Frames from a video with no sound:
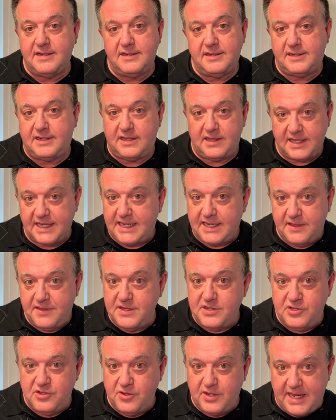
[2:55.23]
click
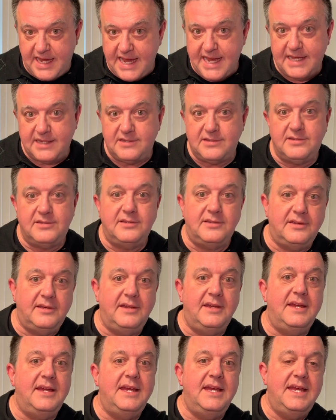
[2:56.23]
that you get
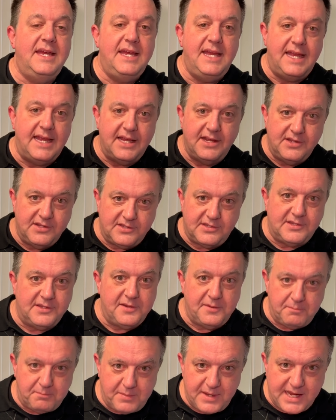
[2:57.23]
is
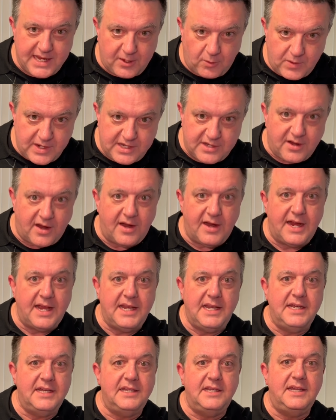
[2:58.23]
being
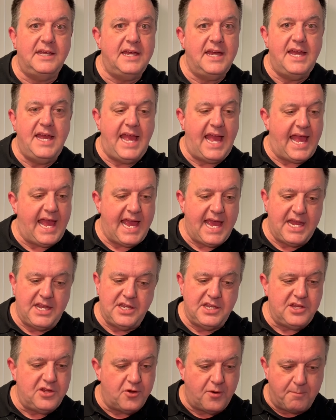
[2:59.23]
retargeted, and
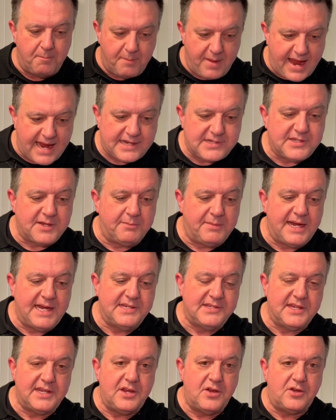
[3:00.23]
you're
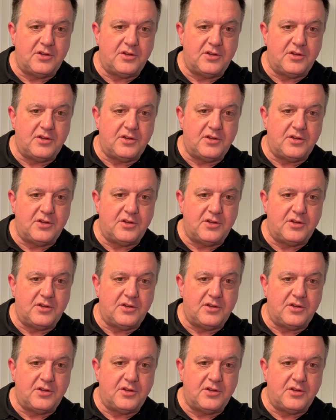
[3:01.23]
maximizing your